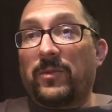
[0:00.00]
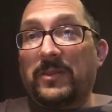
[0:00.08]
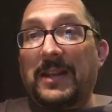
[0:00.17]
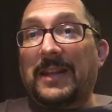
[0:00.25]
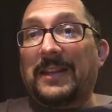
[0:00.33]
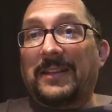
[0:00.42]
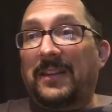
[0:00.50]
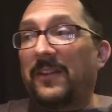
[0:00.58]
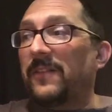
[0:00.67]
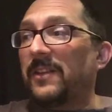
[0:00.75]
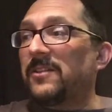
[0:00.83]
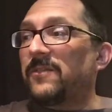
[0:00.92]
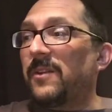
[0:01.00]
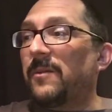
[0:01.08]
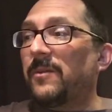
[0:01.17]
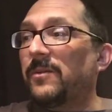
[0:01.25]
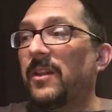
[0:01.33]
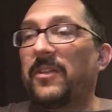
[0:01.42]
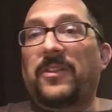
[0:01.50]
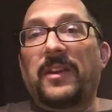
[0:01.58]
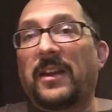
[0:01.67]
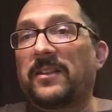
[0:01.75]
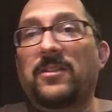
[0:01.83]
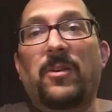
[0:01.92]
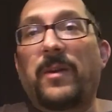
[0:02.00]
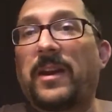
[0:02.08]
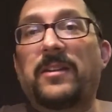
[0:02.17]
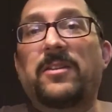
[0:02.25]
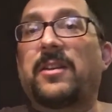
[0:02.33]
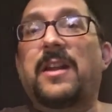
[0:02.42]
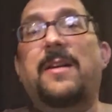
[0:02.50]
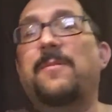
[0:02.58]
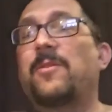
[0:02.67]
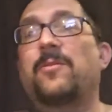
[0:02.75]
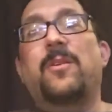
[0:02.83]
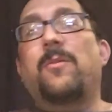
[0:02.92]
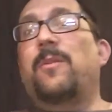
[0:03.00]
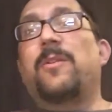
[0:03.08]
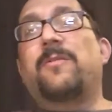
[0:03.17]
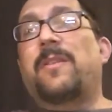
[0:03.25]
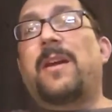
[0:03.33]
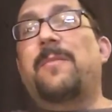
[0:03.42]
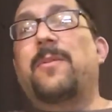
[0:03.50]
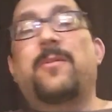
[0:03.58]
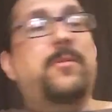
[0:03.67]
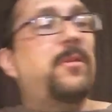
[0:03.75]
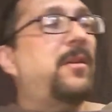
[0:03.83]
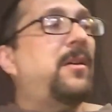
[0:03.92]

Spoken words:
getting divots from it. Nothing else. No handgun ammo, no other ammo,